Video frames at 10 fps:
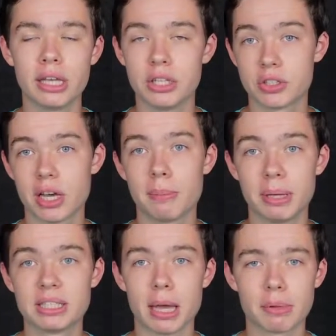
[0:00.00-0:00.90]
He just got a
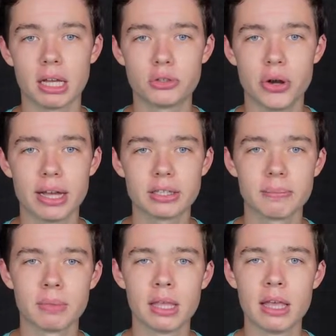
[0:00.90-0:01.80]
big-time contract.
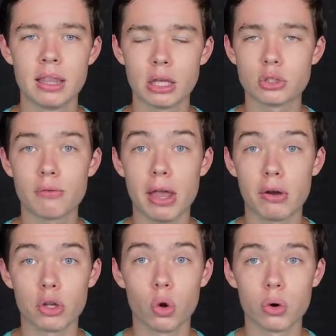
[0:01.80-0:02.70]
They also have
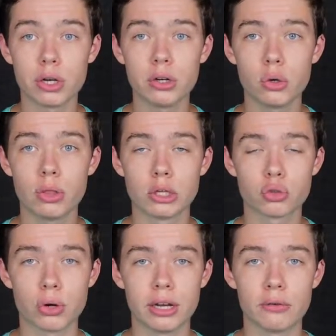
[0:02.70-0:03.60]
Aaron Gordon, who they
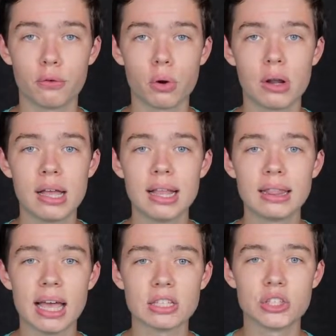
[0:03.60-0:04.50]
traded for
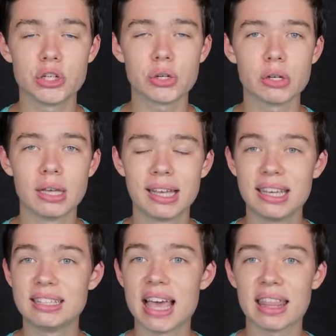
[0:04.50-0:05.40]
last year.
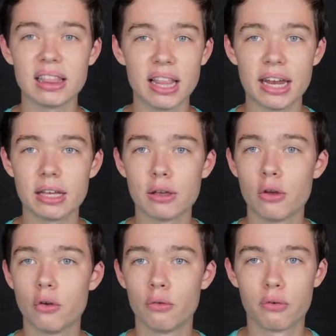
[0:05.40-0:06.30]
He's athletic,
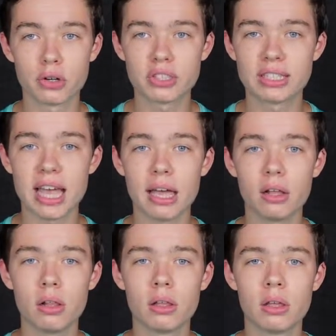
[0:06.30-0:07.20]
versatile.